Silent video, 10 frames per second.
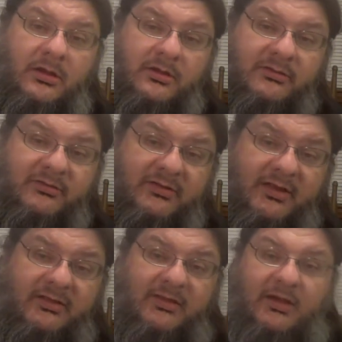You can see
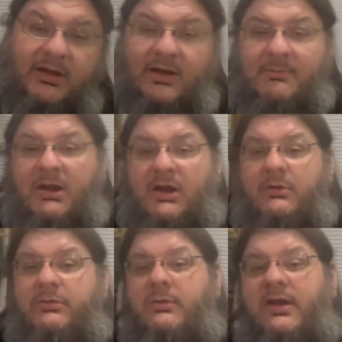that there. And I'm not going
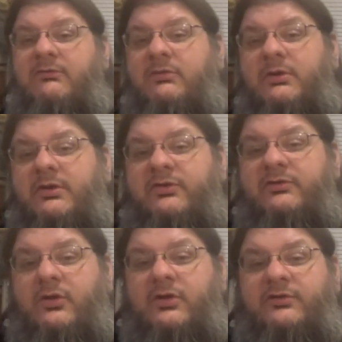to go through every one of these
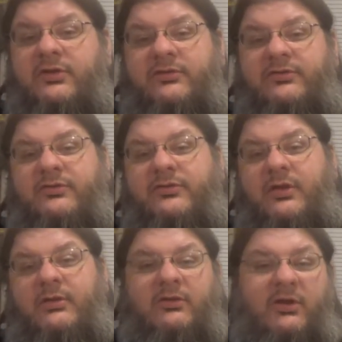cards because,
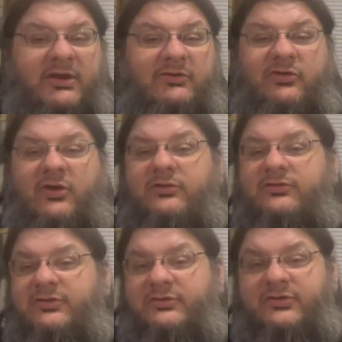you know, there are in
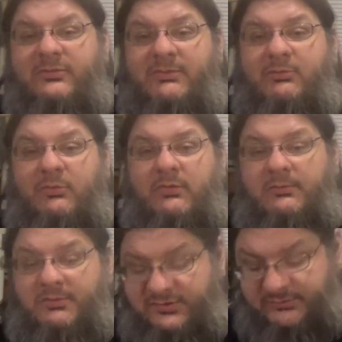jokes and some people
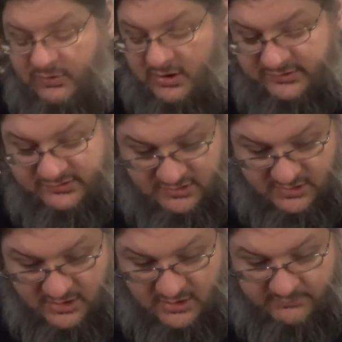won't be surprised.
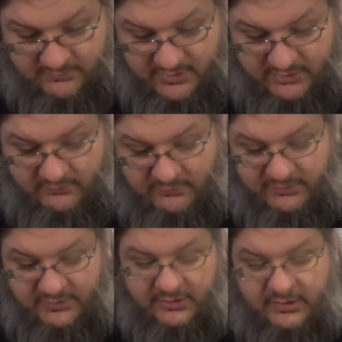But what
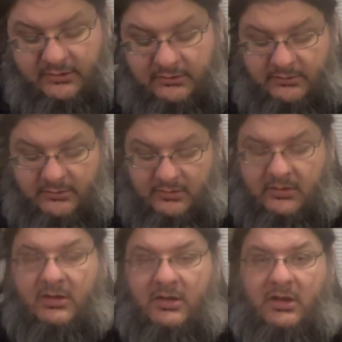we're going to do
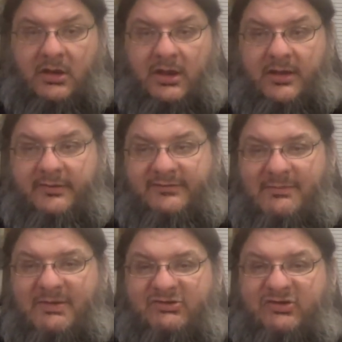is
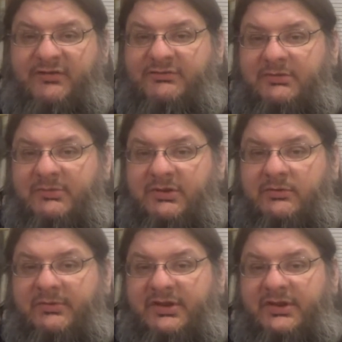I may shuffle them a
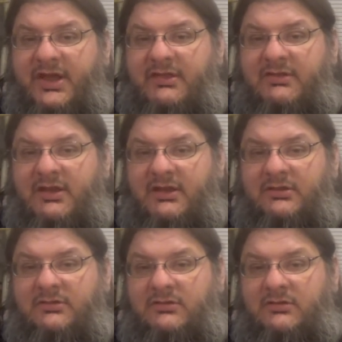little bit and
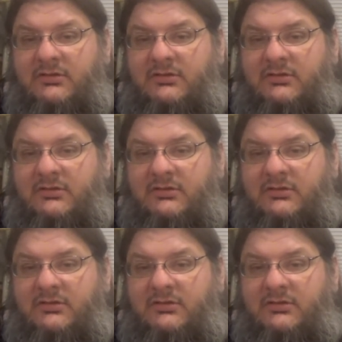then